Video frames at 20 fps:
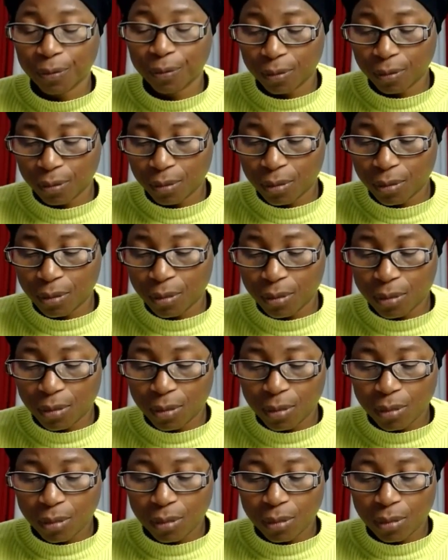
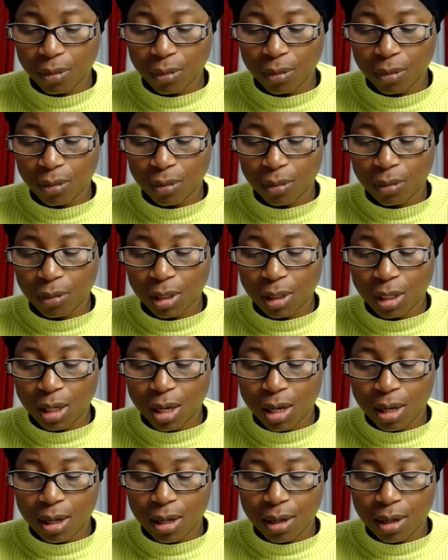
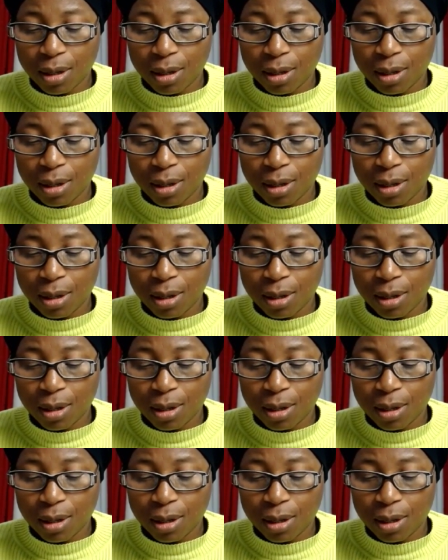(silence)